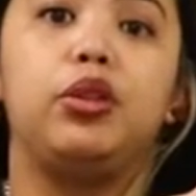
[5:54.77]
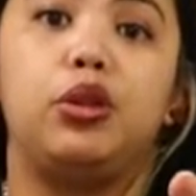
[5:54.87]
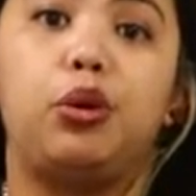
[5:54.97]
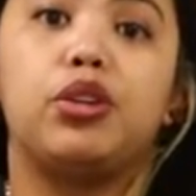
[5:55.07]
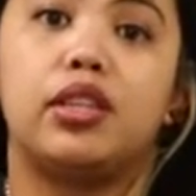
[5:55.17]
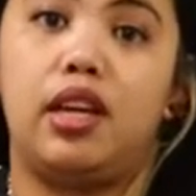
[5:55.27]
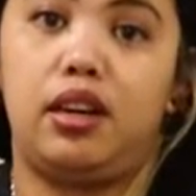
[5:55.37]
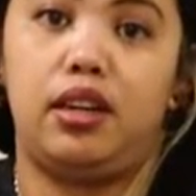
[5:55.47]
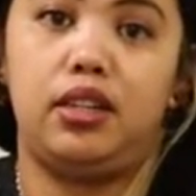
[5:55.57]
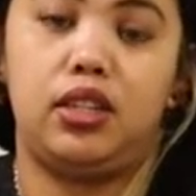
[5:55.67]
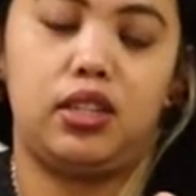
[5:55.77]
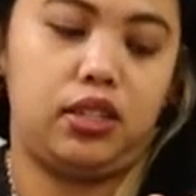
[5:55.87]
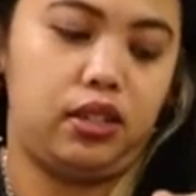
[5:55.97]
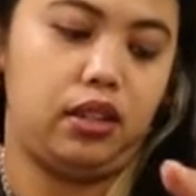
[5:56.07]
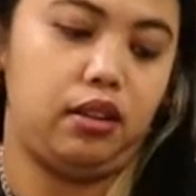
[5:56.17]
those
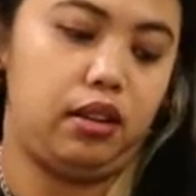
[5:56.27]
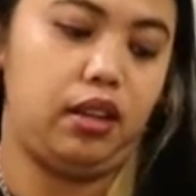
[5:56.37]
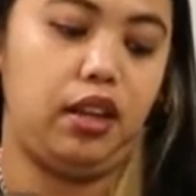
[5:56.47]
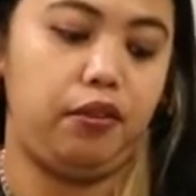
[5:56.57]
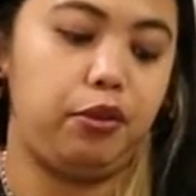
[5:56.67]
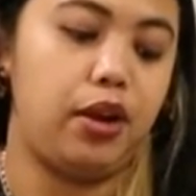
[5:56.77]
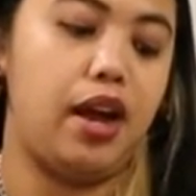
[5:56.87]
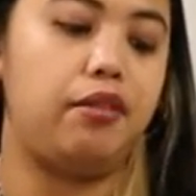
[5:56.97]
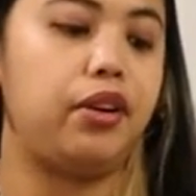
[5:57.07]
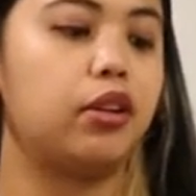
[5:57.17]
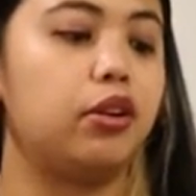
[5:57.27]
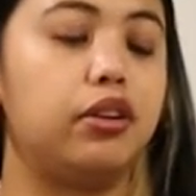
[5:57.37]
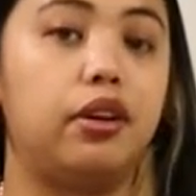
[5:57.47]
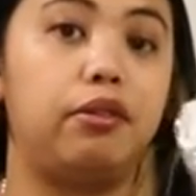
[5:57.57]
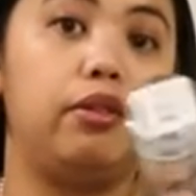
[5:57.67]
stickers if you have it on
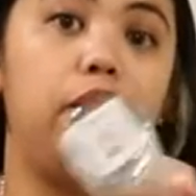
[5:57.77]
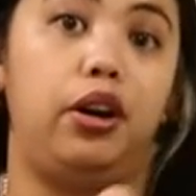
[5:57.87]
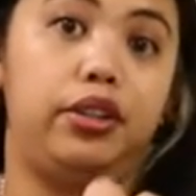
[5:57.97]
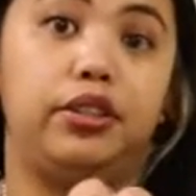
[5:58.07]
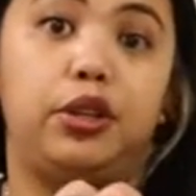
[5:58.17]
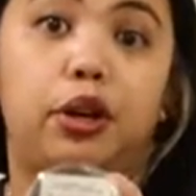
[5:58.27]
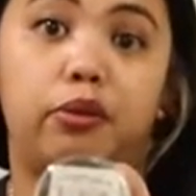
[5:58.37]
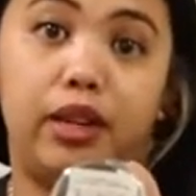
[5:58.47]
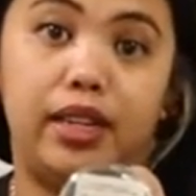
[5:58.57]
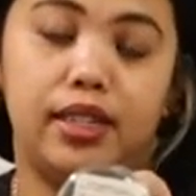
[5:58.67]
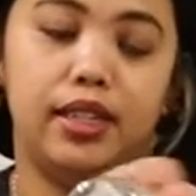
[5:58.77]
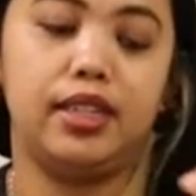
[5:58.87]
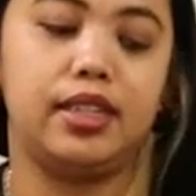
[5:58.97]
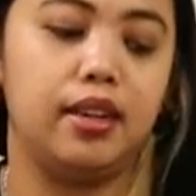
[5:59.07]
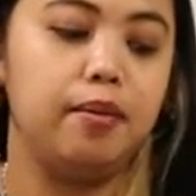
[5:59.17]
the on your
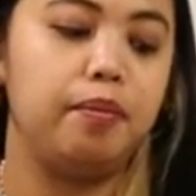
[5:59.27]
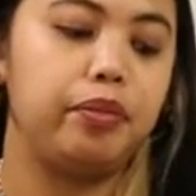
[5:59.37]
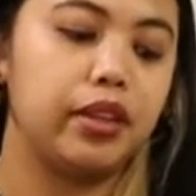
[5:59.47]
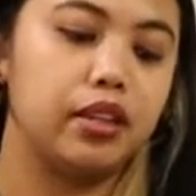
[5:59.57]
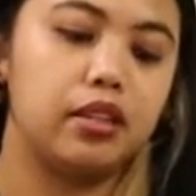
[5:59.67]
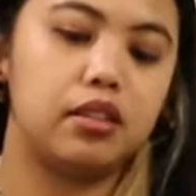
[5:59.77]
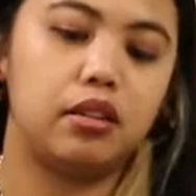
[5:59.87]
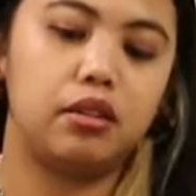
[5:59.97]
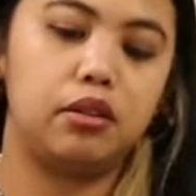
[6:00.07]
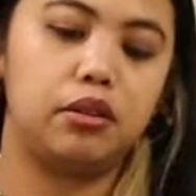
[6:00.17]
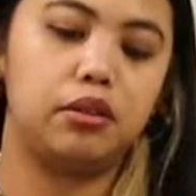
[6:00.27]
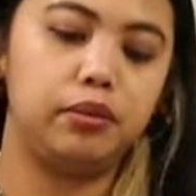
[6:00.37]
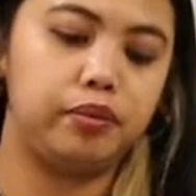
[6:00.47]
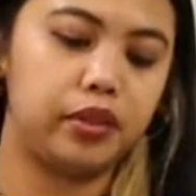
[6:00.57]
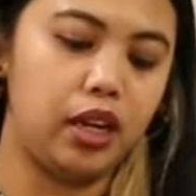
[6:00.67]
vases. So
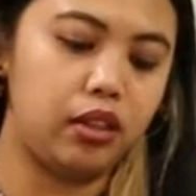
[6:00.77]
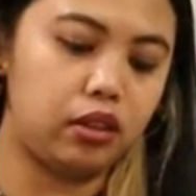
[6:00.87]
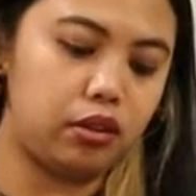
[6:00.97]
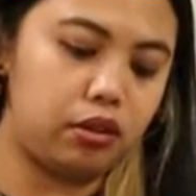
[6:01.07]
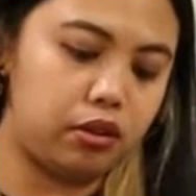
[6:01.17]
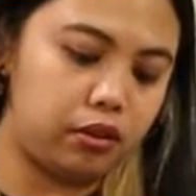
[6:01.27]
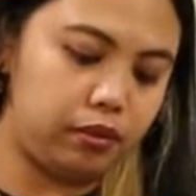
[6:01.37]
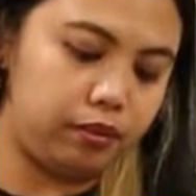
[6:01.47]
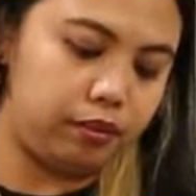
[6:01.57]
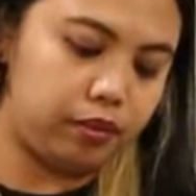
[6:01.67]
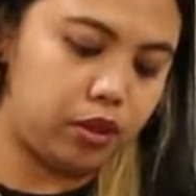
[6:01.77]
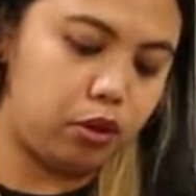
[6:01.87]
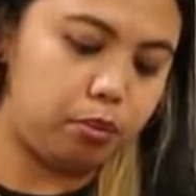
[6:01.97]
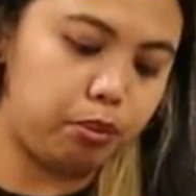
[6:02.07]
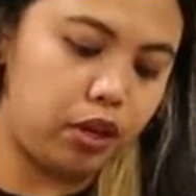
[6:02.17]
eto,
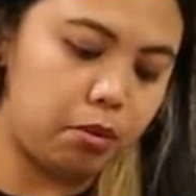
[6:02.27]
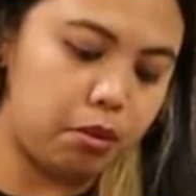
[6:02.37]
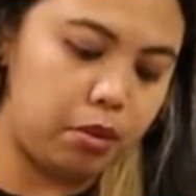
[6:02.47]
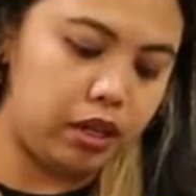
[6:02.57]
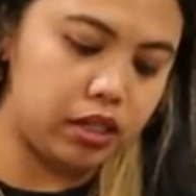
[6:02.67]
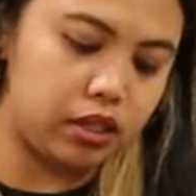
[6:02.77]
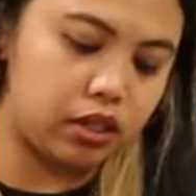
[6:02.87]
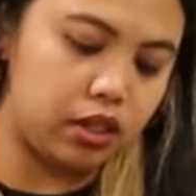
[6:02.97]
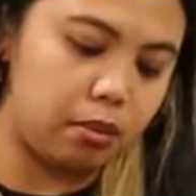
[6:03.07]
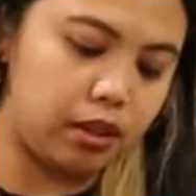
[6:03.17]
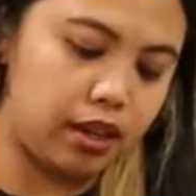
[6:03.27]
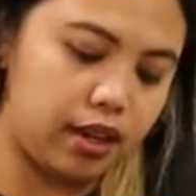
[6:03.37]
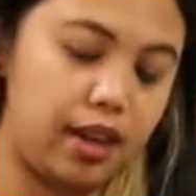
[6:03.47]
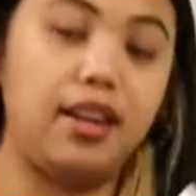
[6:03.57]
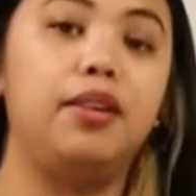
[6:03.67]
hopefully mabilis na siya
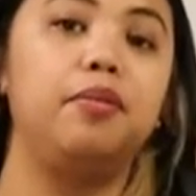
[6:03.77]
matanggal.